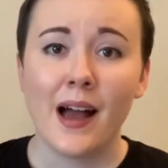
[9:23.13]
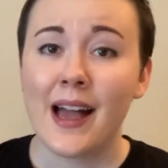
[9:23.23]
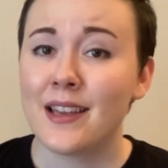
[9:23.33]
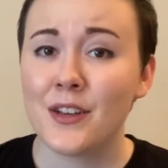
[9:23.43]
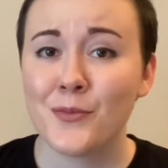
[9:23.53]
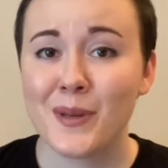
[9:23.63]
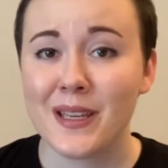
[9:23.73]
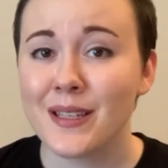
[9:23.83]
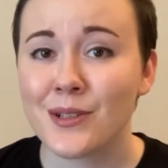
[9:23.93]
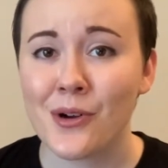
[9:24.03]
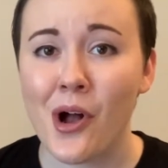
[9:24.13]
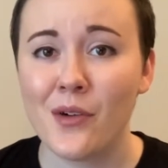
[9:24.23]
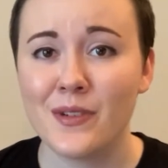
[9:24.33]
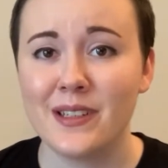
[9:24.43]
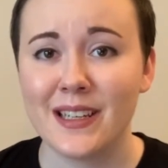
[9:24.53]
INFPs are
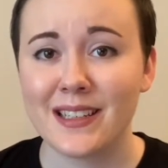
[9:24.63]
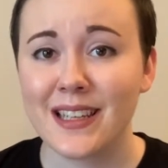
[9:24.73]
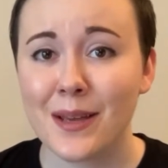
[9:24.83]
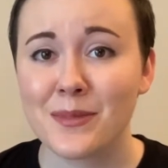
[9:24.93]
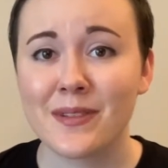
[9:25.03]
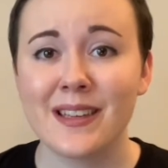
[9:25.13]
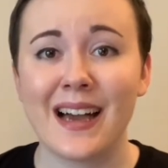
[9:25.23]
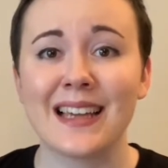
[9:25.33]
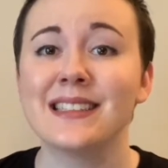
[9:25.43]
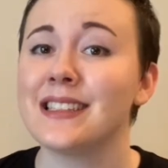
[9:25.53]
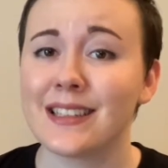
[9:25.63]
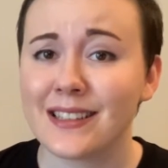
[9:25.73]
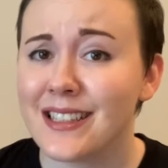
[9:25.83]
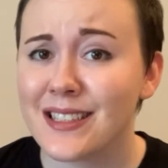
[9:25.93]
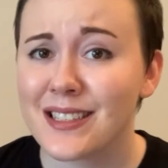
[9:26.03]
often nicknamed the
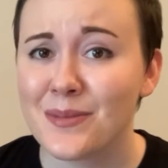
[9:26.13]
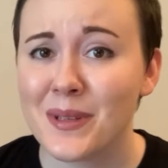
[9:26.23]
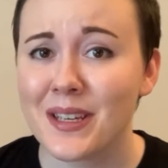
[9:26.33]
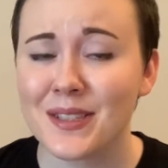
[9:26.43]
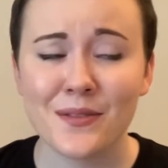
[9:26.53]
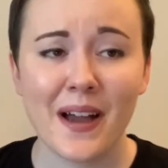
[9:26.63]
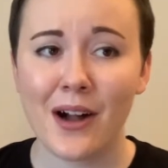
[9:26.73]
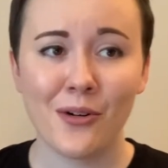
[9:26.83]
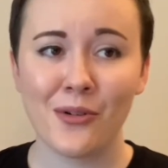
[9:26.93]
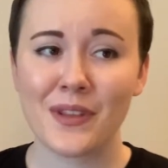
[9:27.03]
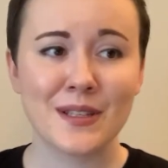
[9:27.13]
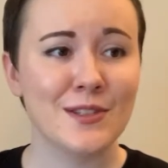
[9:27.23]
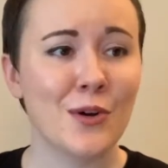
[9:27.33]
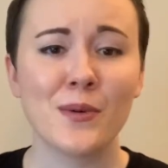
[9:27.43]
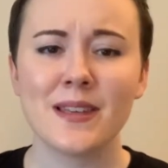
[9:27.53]
idealist because of how they
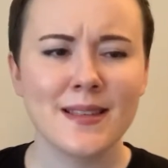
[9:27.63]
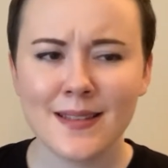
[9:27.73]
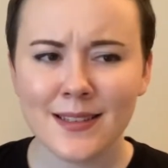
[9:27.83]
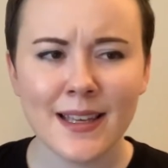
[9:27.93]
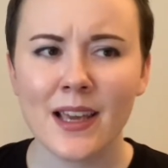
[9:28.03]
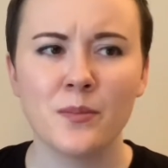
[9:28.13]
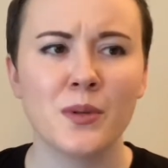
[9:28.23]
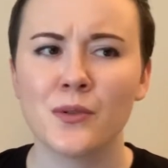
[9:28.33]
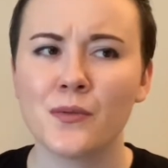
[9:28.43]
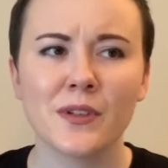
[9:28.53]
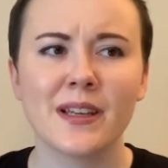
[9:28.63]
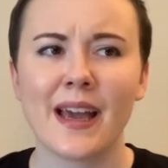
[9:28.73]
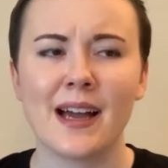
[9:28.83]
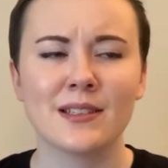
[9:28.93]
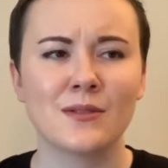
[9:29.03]
so easily and beautifully
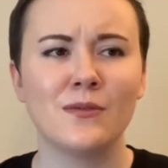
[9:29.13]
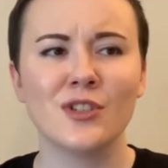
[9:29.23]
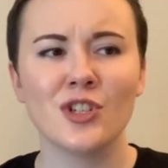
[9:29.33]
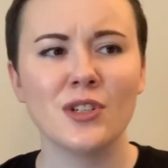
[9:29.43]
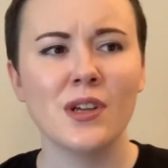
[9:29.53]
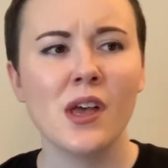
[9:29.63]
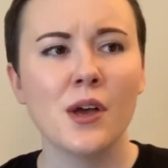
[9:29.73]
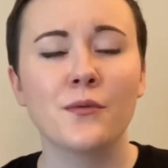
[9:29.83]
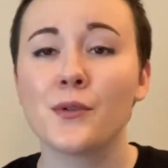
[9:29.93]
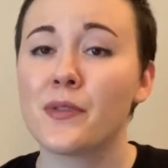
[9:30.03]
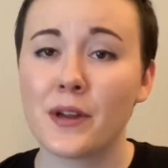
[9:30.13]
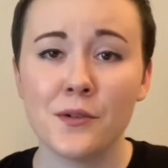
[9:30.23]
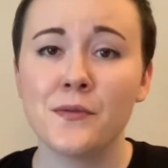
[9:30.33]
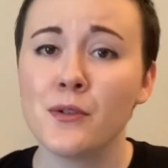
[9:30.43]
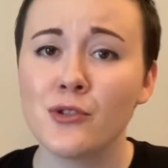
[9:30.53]
cast vision for their
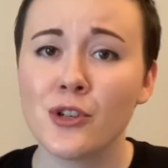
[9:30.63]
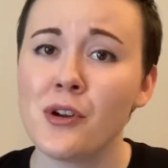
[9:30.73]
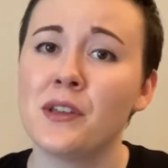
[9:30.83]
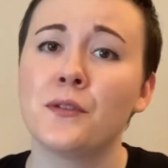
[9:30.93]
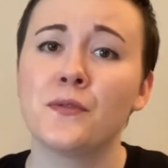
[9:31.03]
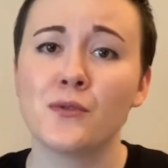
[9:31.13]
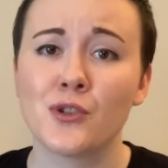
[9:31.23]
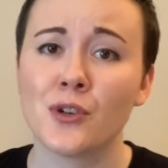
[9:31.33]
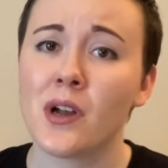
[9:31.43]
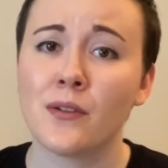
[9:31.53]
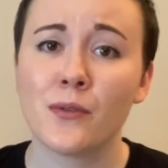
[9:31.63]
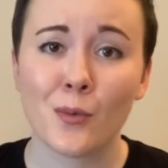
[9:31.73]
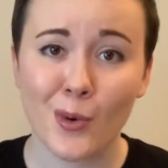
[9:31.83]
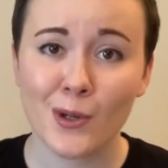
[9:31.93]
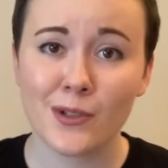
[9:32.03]
future and the future of the
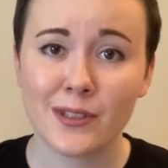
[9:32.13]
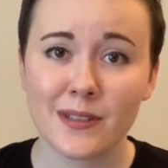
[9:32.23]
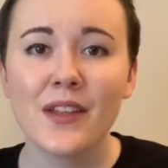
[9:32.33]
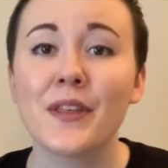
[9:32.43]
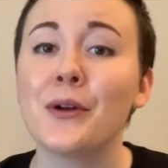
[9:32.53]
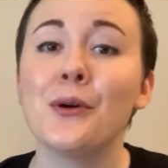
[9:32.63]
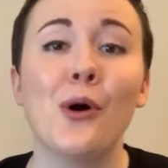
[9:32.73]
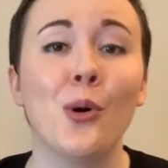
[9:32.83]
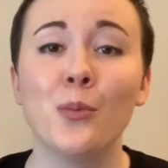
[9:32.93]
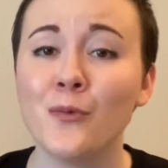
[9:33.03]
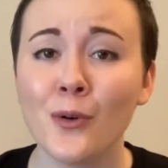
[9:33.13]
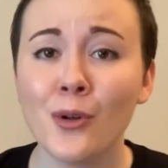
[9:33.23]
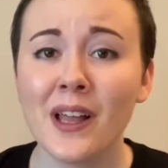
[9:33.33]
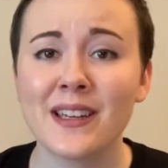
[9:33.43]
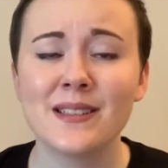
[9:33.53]
world. They are
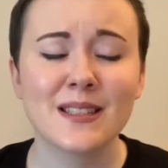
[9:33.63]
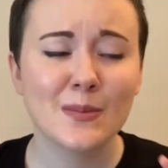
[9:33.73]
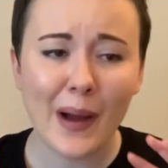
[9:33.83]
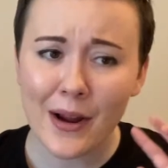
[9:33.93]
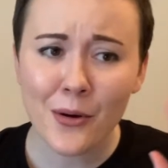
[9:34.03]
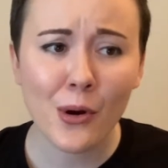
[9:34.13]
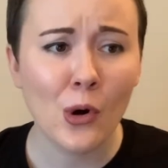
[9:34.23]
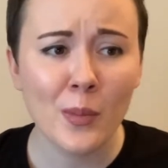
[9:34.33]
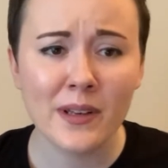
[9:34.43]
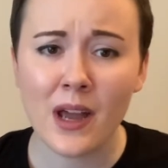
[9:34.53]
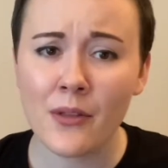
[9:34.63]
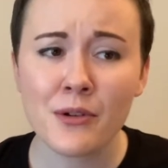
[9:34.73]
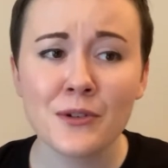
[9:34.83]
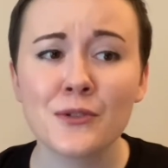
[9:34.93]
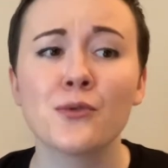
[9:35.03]
hopeful and inspire hope in
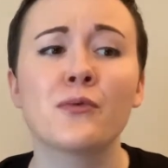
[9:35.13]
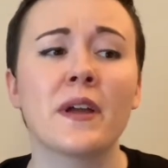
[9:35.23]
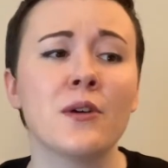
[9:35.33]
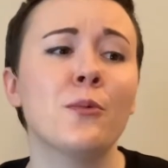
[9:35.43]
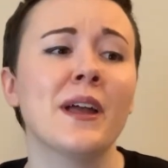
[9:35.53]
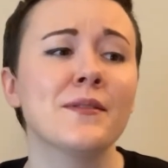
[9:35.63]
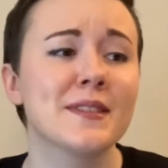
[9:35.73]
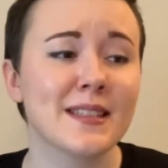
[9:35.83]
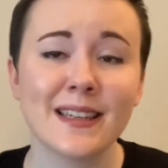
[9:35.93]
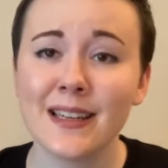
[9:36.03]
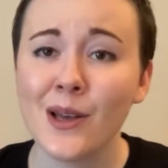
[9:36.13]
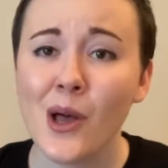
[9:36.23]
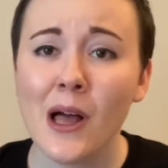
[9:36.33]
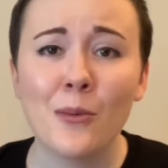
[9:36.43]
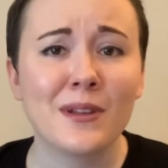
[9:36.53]
others through their way of seeing
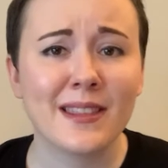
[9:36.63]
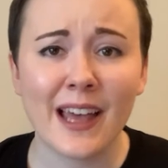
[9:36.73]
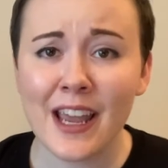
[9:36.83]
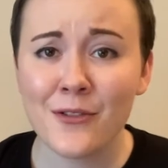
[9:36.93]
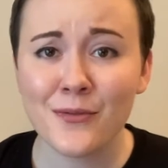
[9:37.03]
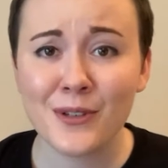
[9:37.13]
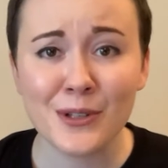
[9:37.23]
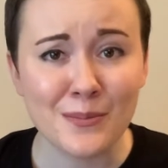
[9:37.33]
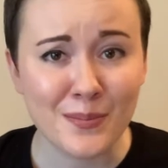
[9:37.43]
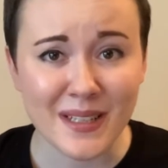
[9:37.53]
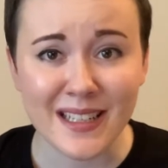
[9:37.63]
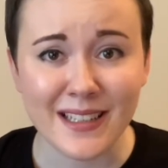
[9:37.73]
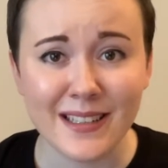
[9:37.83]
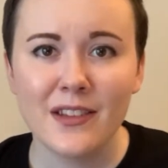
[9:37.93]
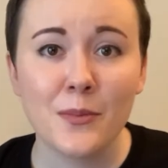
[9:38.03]
what life could
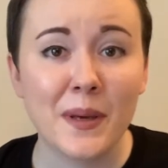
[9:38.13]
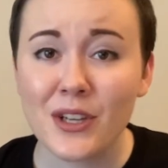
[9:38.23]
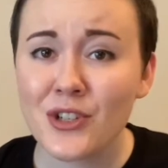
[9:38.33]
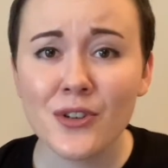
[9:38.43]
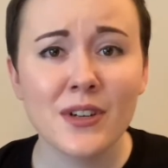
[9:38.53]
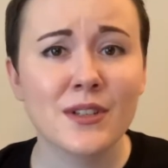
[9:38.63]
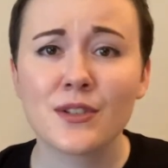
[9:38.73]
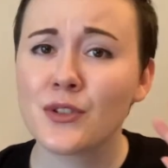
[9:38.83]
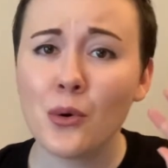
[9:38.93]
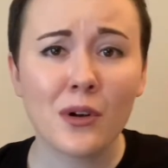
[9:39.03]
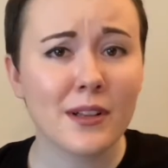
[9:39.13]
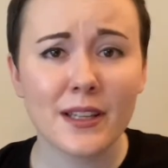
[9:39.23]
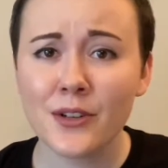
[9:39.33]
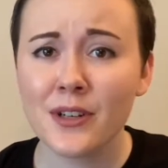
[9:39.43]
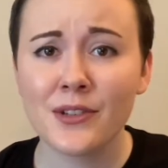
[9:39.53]
be. The picture is so
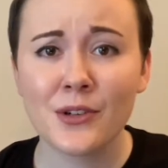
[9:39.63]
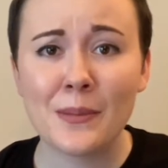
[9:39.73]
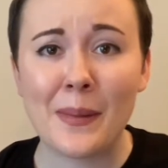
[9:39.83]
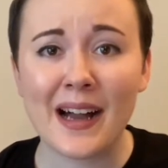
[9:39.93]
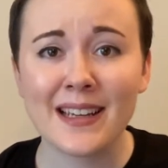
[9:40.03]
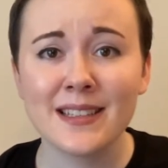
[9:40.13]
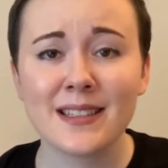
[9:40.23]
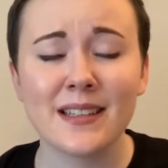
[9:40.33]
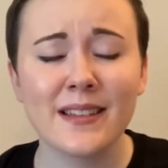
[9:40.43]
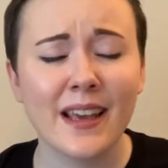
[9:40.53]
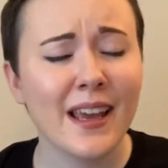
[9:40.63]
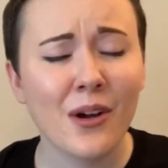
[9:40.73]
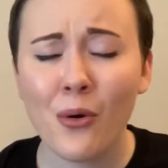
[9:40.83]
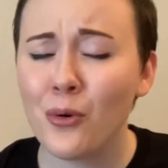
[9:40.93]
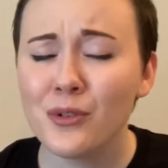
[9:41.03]
clear in their minds and they
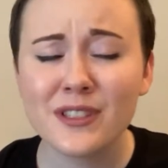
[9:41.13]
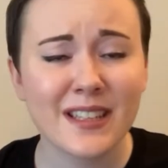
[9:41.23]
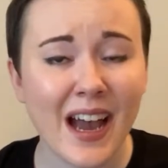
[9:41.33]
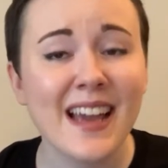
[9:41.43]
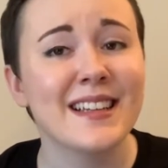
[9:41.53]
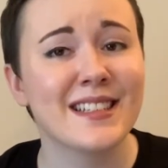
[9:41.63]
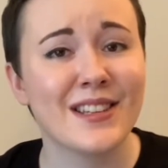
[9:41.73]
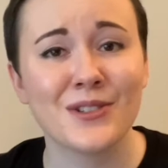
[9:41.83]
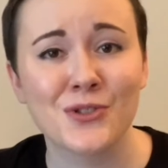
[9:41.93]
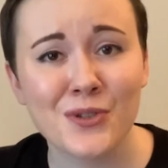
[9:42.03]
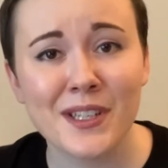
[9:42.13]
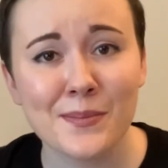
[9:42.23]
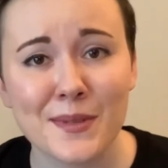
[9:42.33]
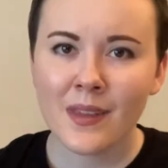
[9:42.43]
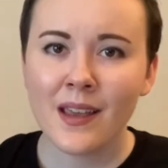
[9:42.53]
hold tight to their
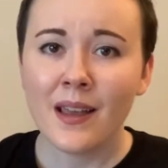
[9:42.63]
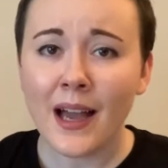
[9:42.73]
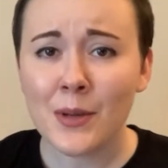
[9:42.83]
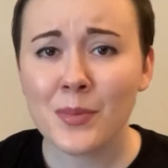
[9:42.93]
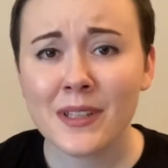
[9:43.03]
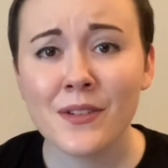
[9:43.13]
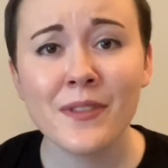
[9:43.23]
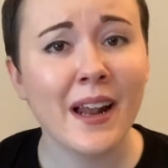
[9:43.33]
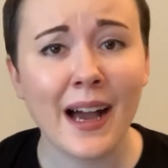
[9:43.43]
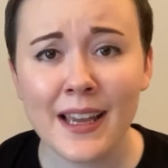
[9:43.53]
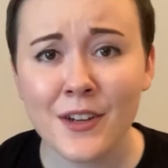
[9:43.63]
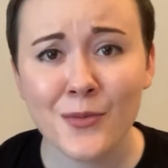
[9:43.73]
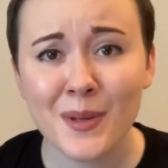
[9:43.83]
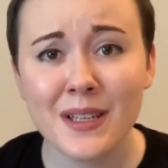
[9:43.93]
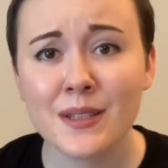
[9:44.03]
dreams. I believe that
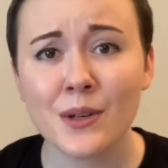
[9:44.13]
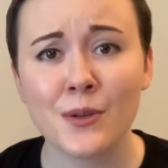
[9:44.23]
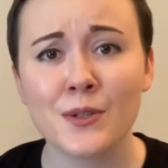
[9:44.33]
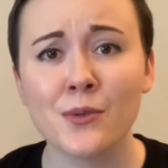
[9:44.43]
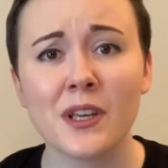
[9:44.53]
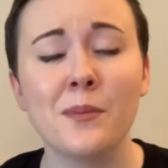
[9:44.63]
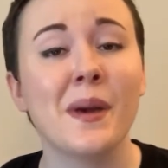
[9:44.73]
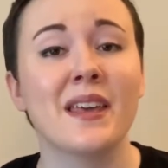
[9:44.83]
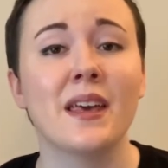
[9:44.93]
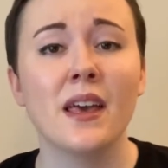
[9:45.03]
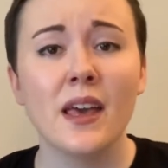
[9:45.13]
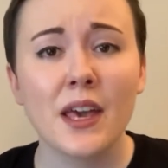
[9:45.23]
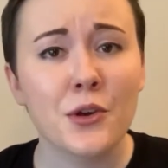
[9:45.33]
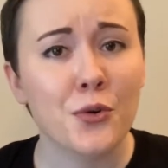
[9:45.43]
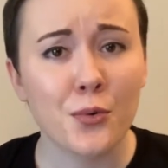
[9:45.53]
INFPs also can make
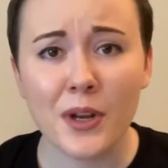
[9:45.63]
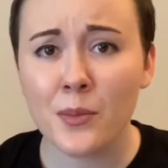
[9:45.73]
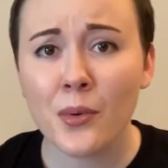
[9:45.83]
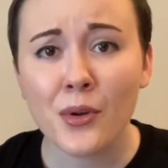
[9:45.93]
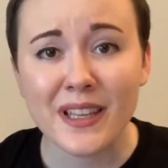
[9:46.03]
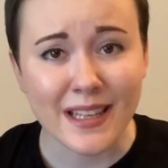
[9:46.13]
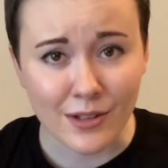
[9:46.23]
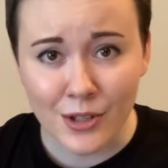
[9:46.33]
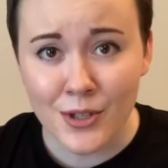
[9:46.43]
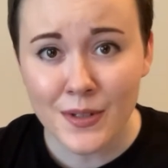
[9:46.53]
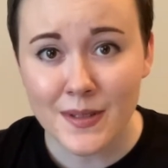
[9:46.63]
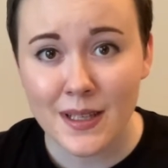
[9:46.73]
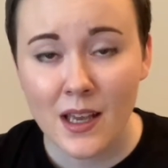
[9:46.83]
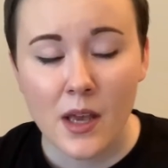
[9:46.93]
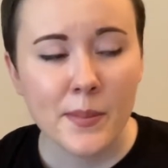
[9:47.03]
incredible healers
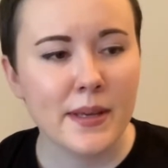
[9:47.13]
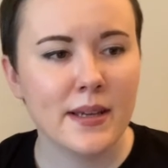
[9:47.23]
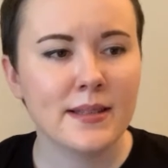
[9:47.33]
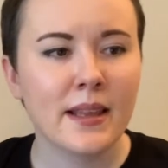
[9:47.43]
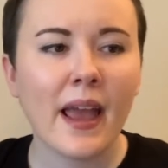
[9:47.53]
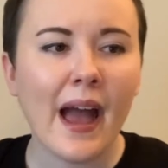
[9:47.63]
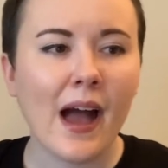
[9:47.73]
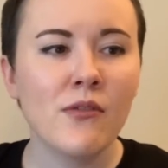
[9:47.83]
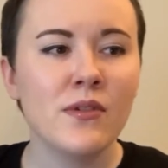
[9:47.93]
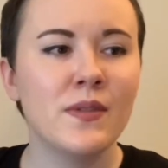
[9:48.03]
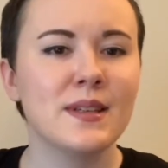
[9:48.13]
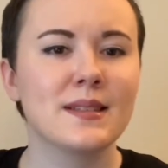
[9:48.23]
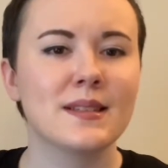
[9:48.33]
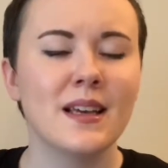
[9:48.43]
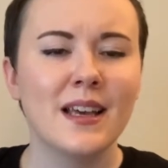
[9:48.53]
because they have
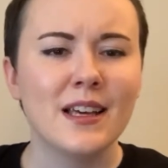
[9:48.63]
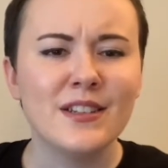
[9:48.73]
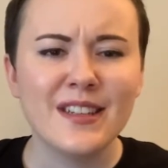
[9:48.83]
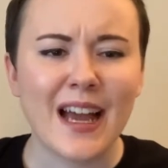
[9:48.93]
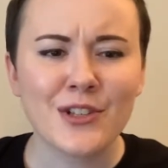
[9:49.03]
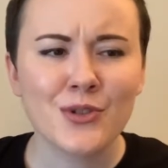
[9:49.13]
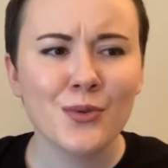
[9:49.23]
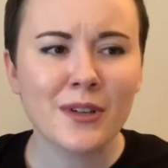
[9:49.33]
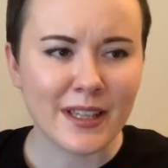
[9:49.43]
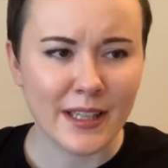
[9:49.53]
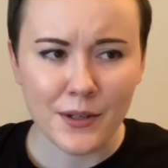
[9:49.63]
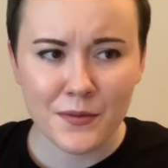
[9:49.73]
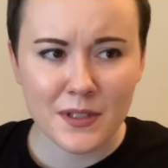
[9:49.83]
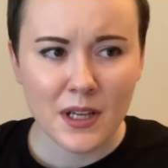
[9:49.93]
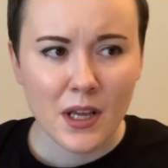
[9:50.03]
this natural gift